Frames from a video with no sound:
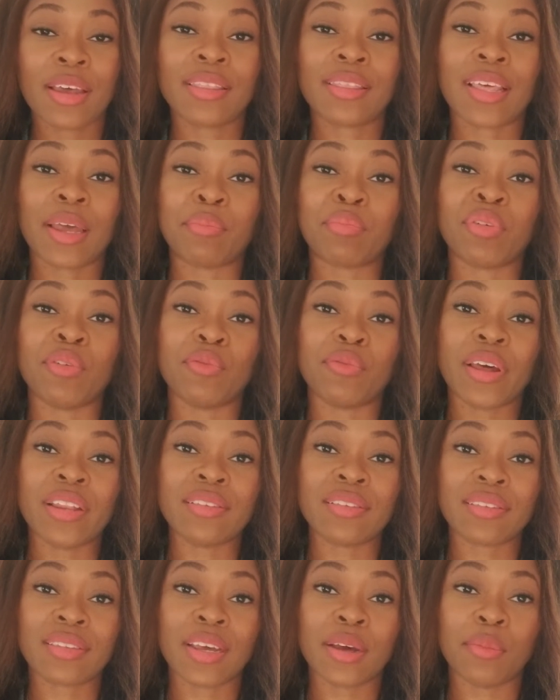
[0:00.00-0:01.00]
that
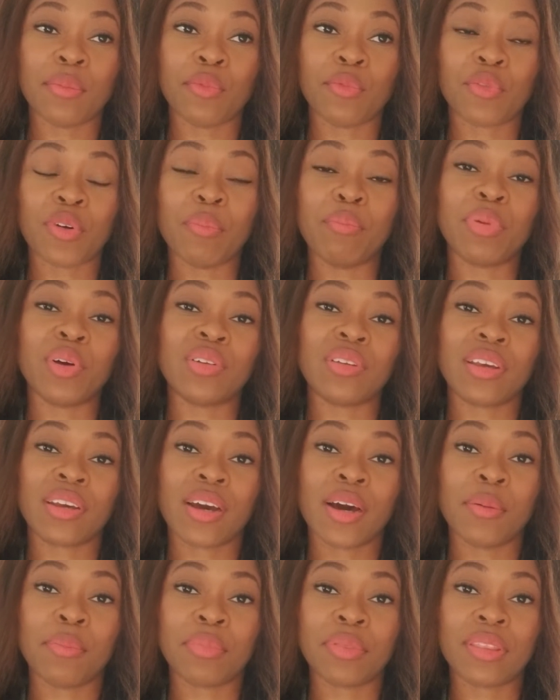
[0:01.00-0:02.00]
prevents them from building
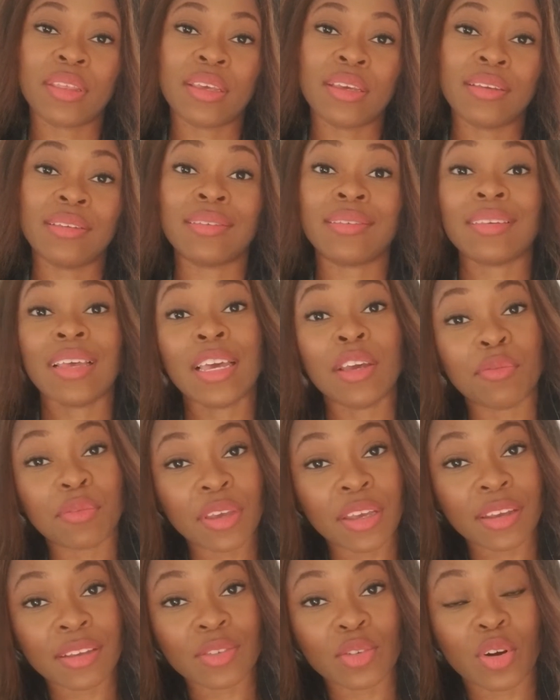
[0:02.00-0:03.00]
up the
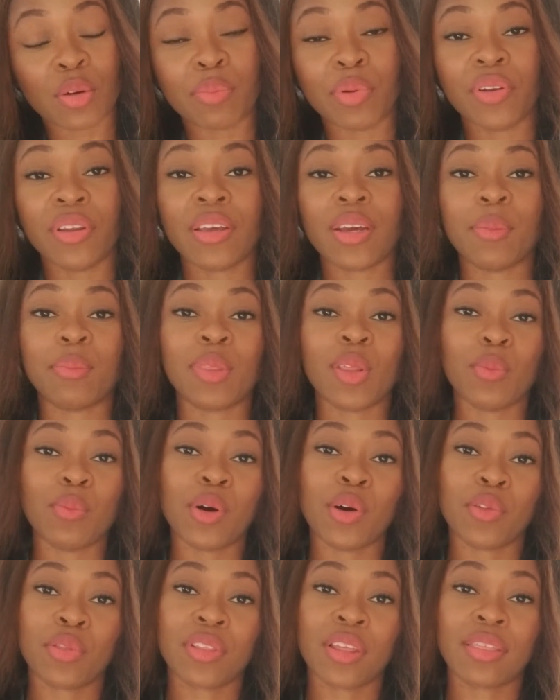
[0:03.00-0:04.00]
savings or building up the
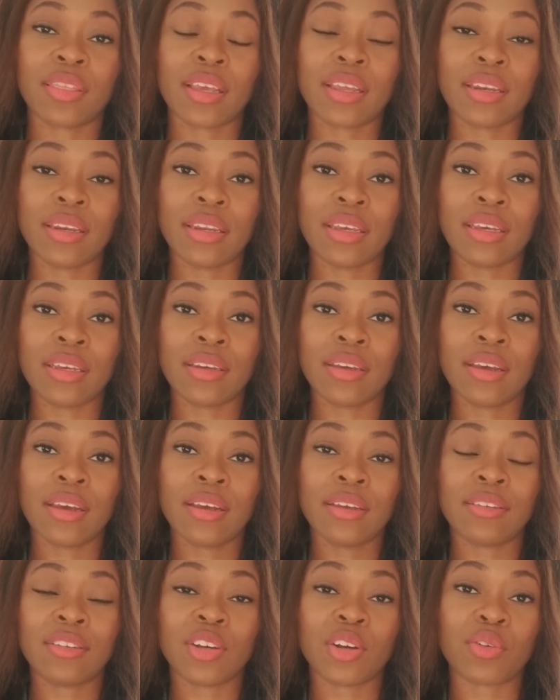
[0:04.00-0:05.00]
wealth that they need
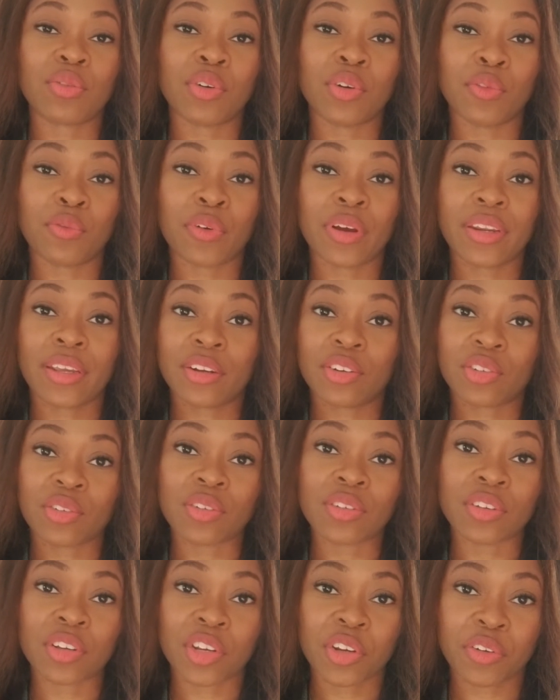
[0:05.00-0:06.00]
to grow financial
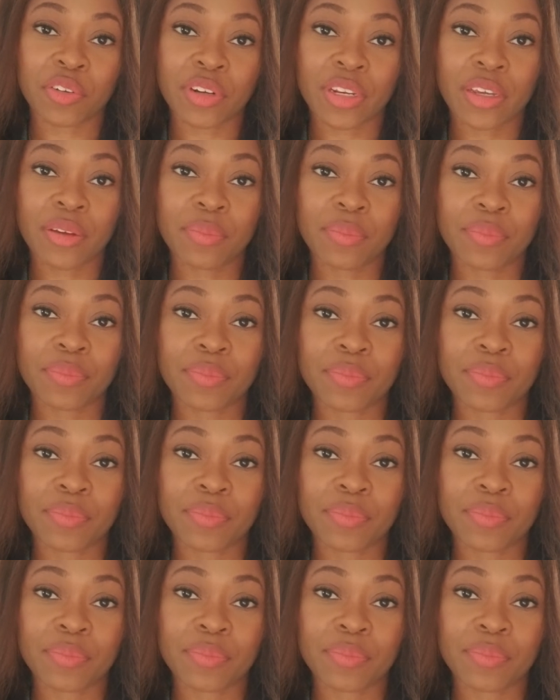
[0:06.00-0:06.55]
security.